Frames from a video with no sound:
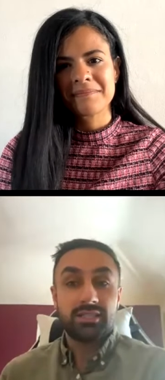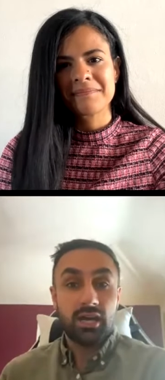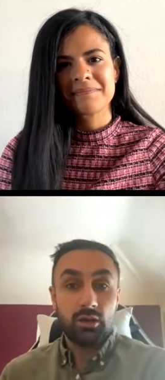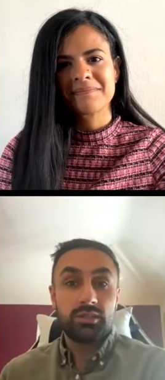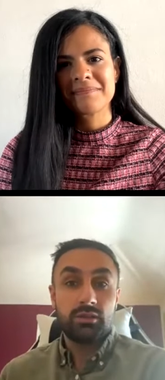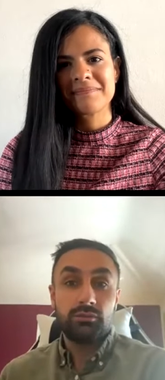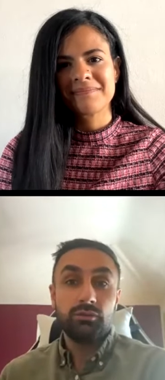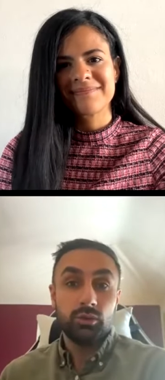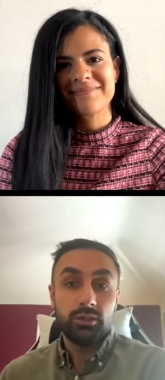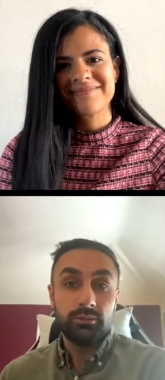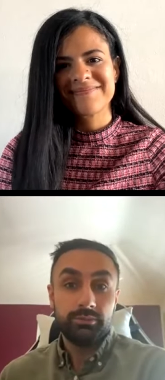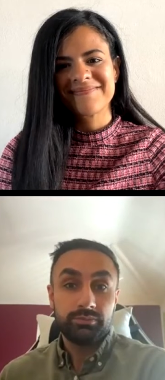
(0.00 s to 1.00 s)
Speaker 1: I was the
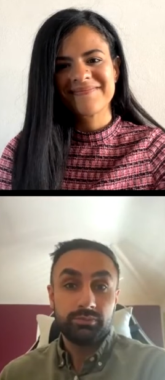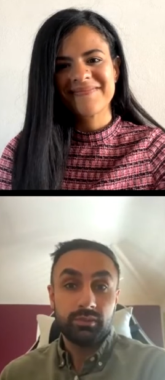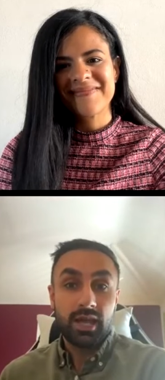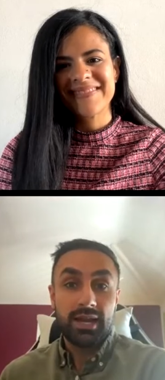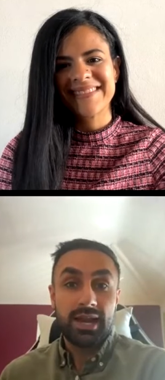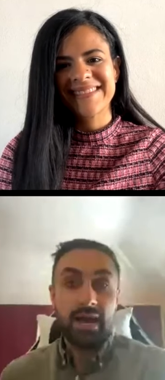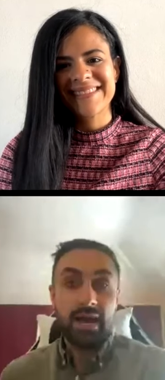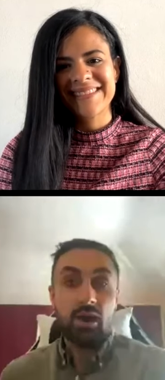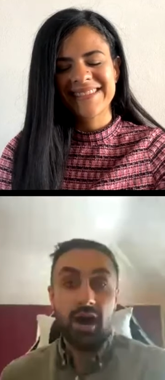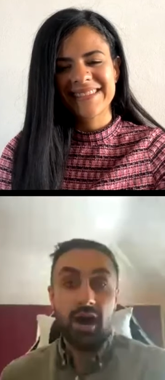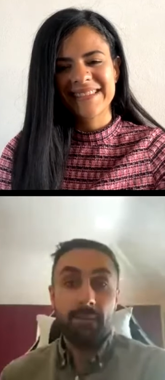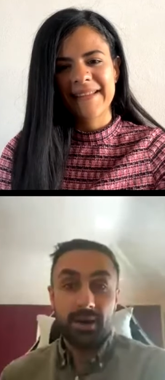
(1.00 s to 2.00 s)
fool. And now
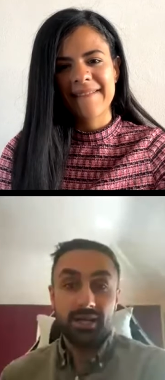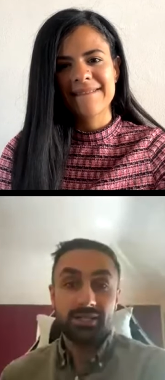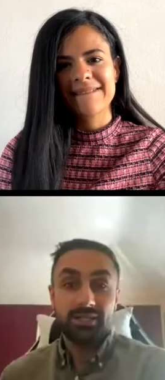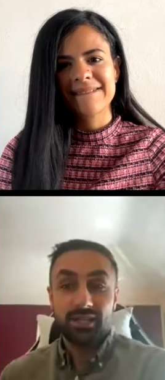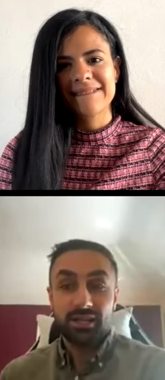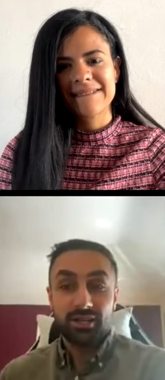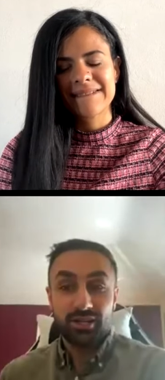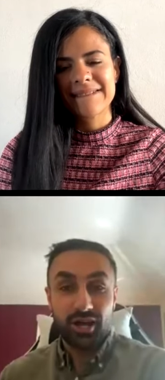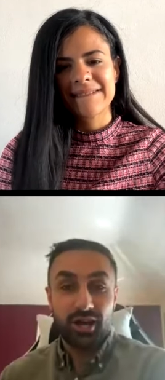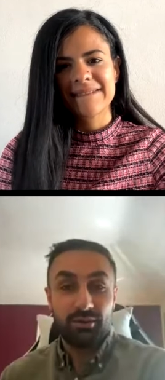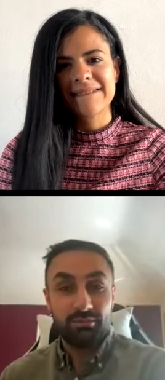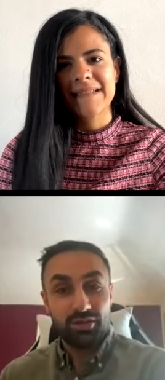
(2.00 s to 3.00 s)
I must
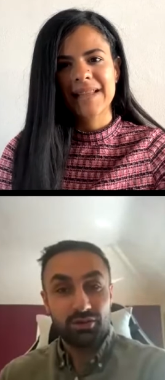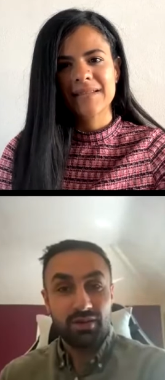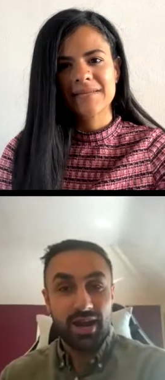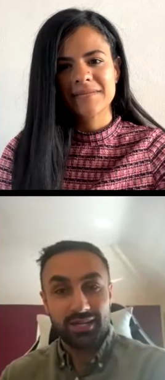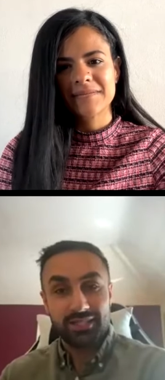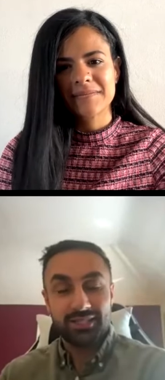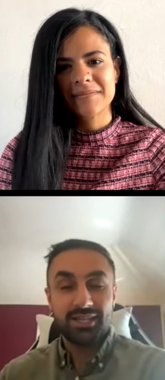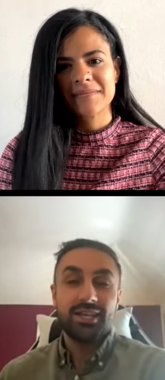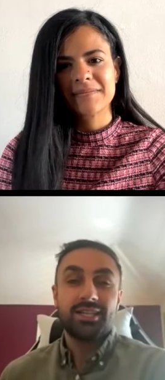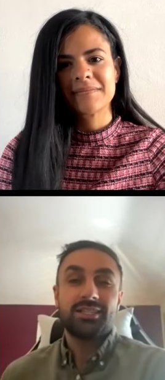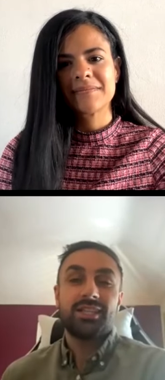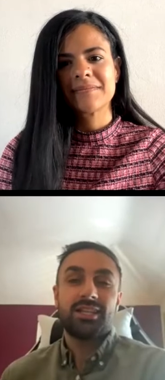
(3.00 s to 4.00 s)
come correct.
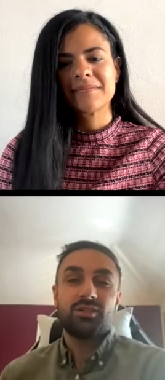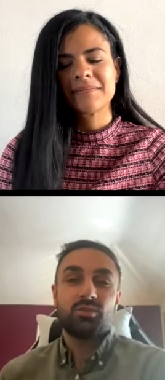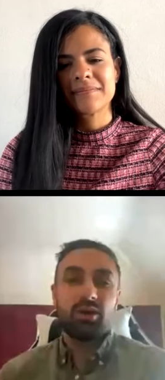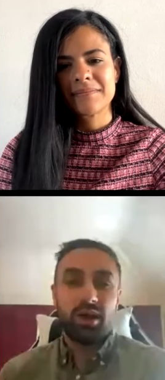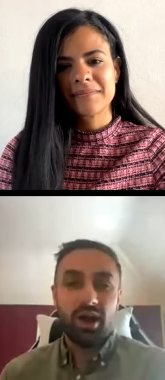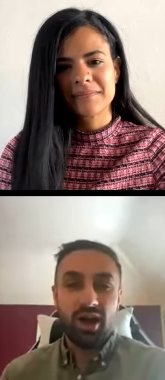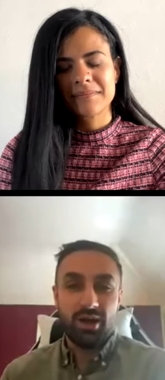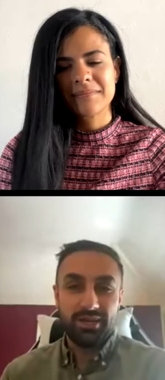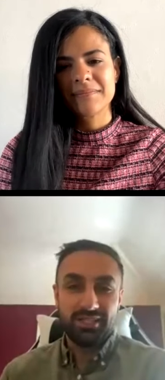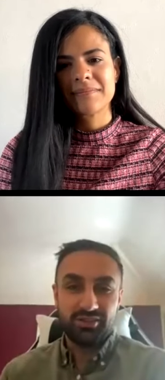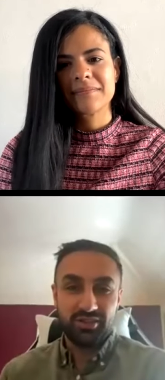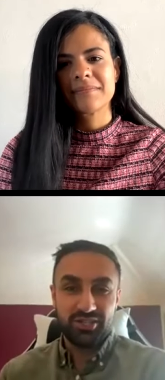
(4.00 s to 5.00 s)
So that's where I'm
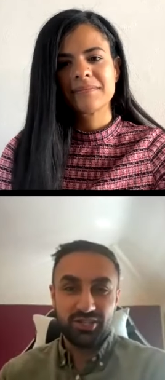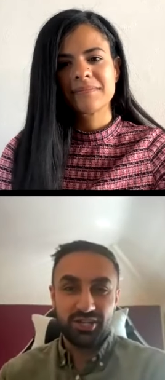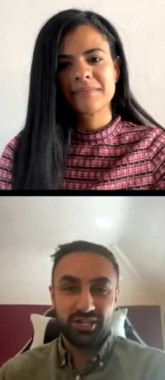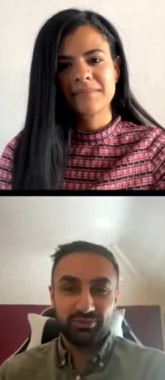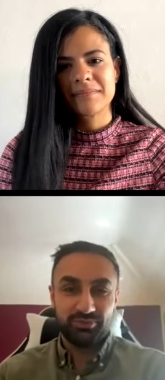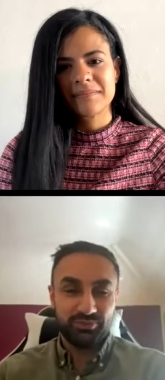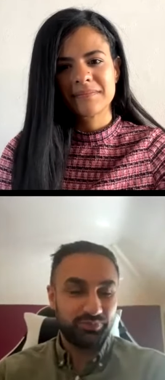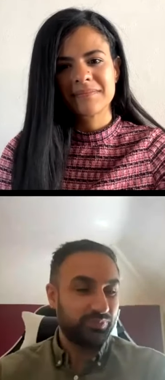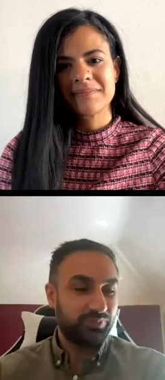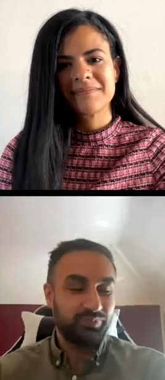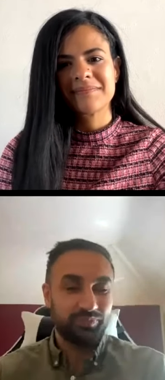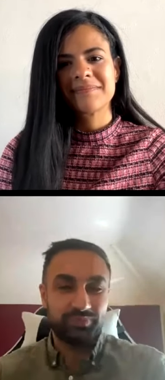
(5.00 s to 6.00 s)
at on the journey.
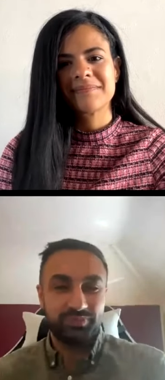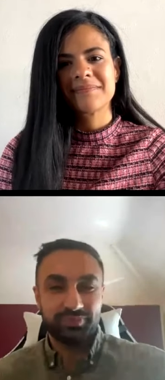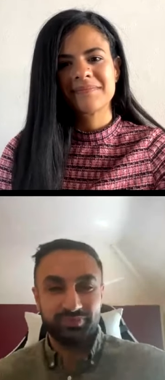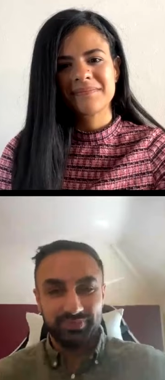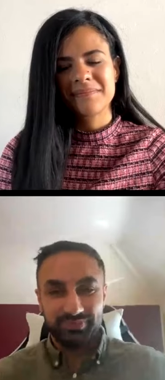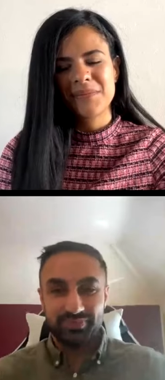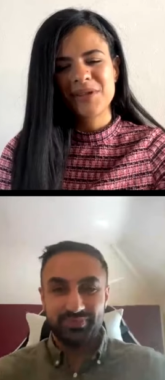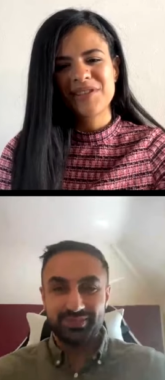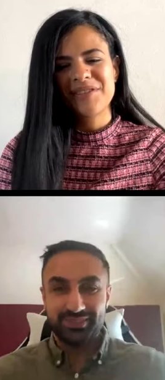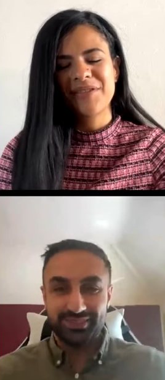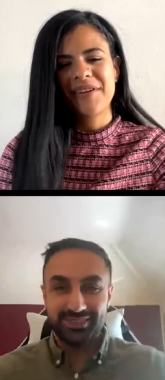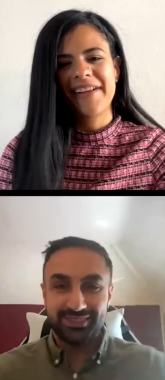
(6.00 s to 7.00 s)
Speaker 2: Beautiful
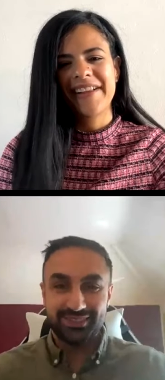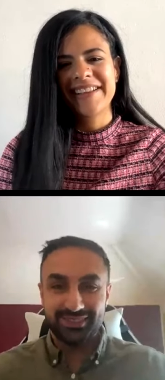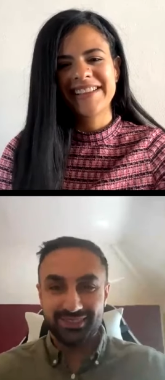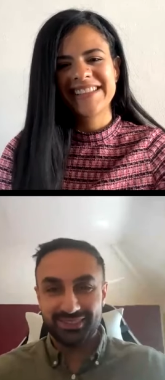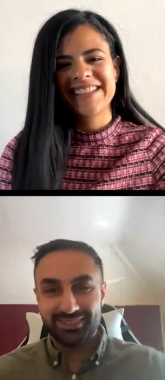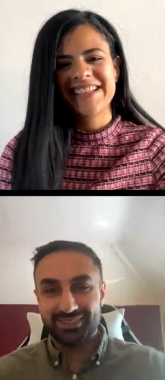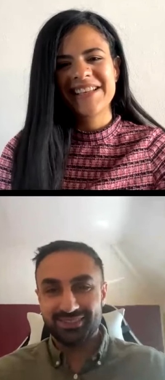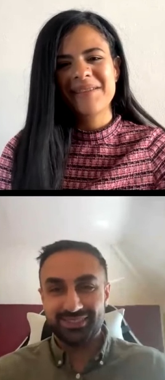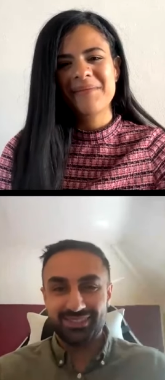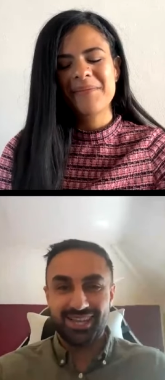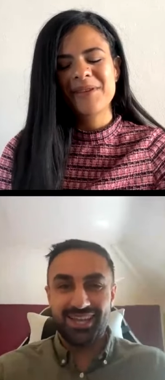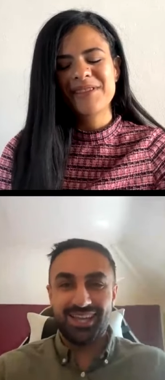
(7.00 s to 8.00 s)
beautiful
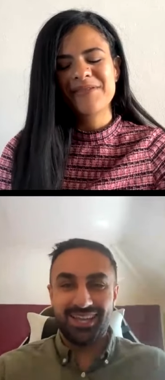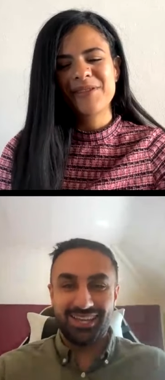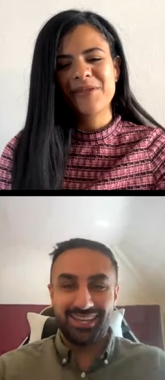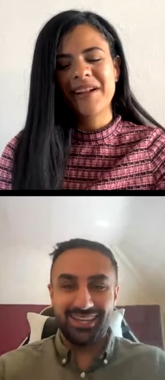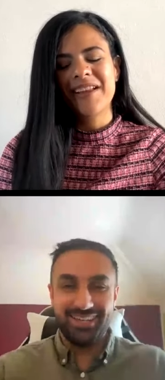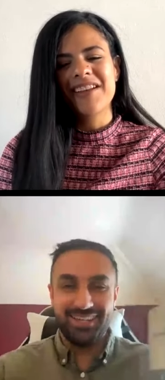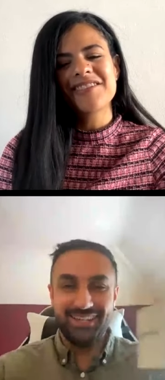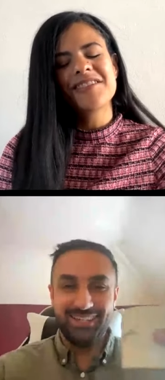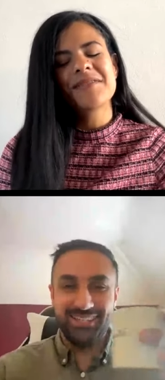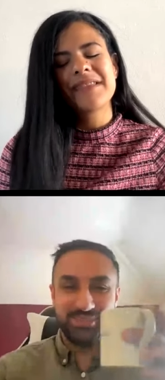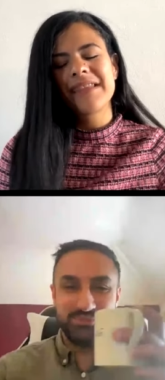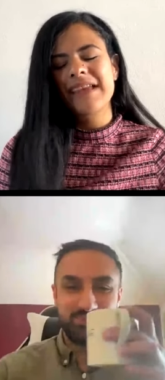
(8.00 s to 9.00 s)
beautiful
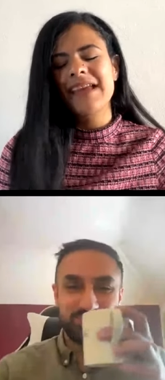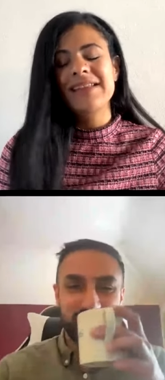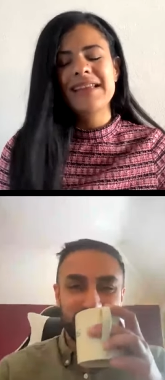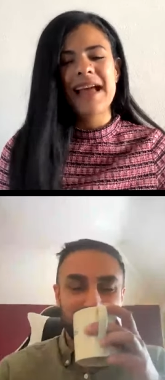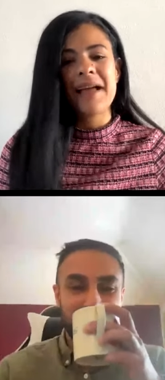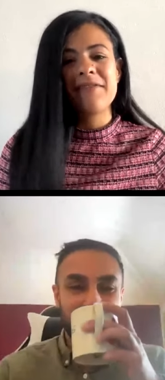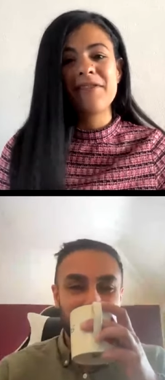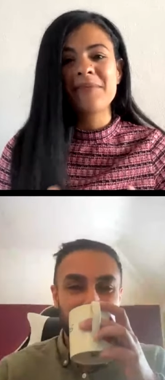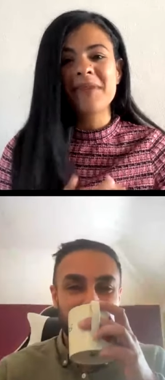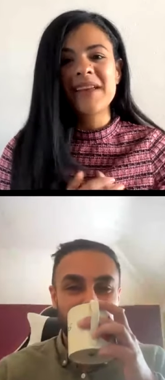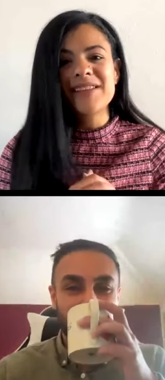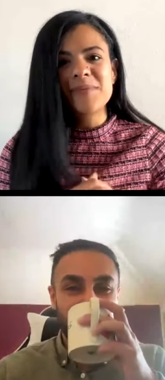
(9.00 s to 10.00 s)
it, it- for
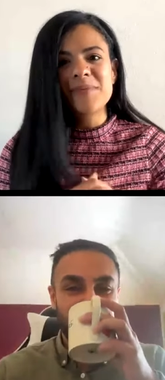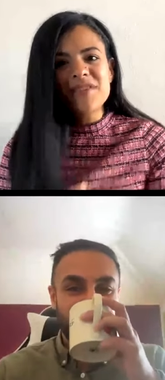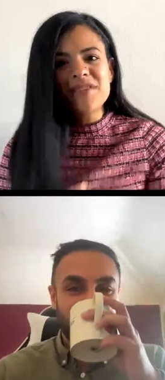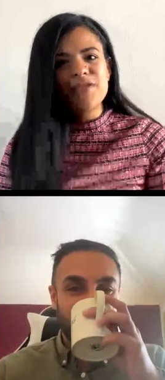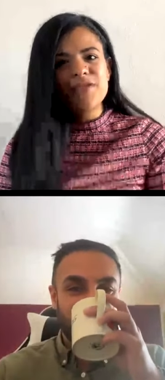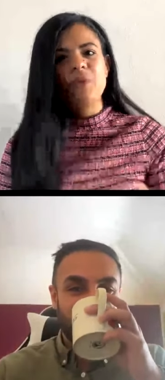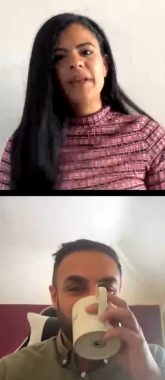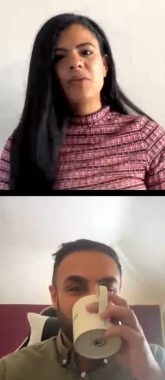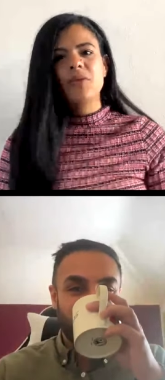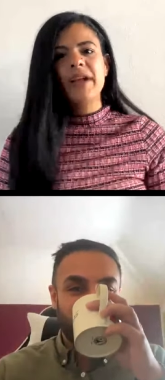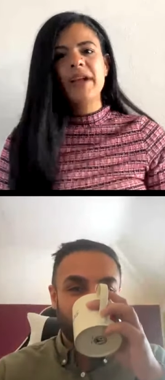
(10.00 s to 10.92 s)
me it's beautiful well when